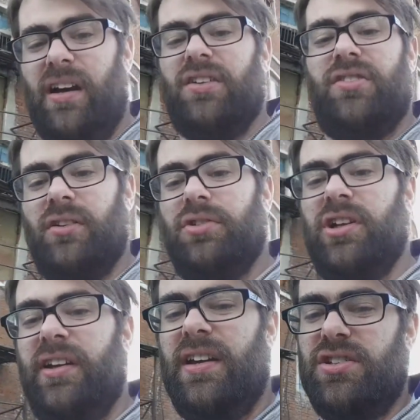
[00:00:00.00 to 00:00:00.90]
nice
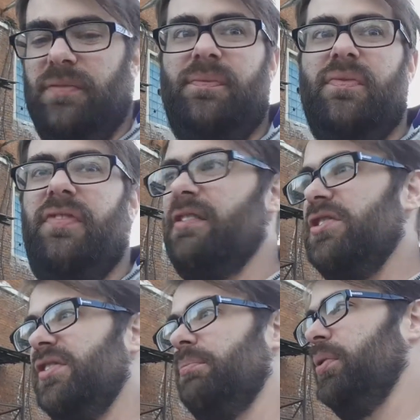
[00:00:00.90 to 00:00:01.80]
social occasion. Very
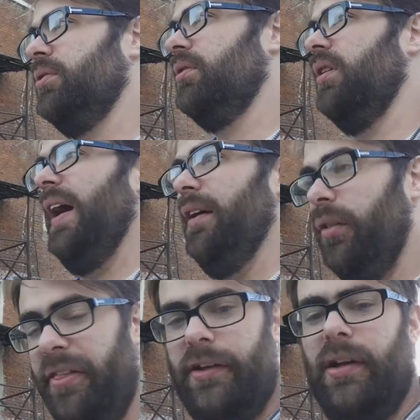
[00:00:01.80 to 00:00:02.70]
simple,
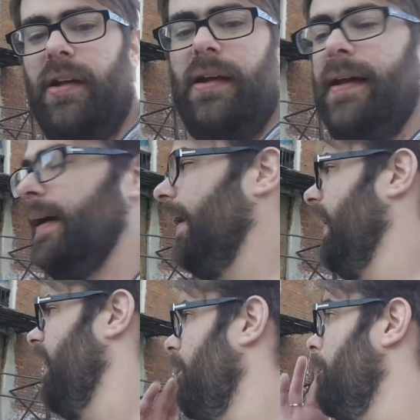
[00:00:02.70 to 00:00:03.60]
healthy,
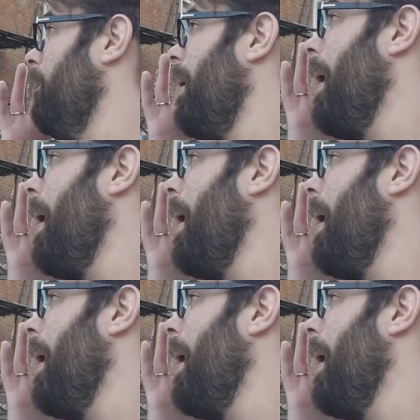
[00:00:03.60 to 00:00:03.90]
and